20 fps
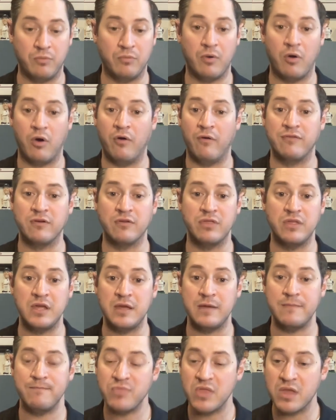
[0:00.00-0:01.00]
over
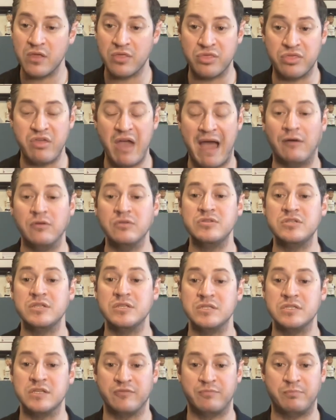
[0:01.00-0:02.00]
the
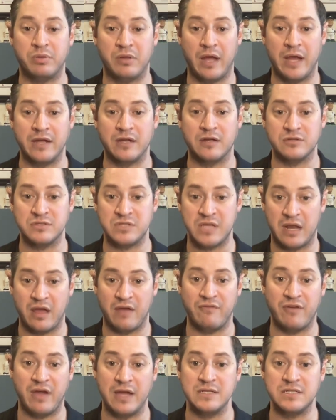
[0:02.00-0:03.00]
thousands of players that
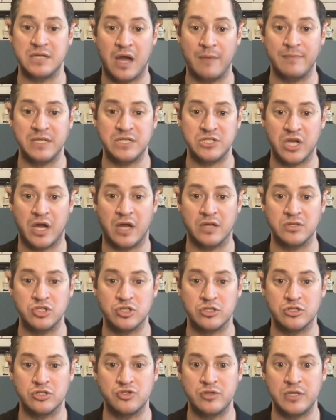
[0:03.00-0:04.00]
have had Tommy John
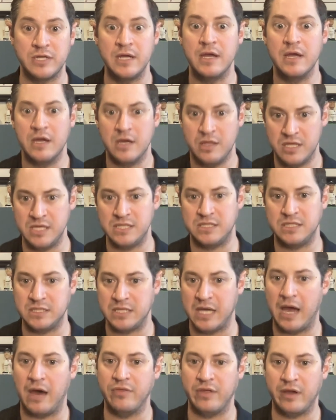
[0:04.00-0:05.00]
surgery, this is
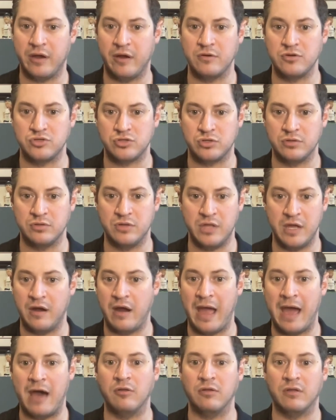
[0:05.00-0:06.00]
how
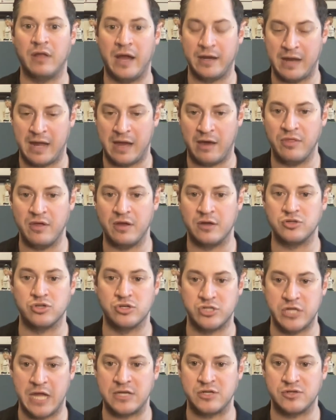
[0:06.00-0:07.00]
their outline, how their
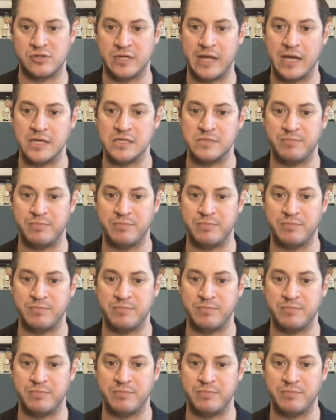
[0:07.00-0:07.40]
trajectory has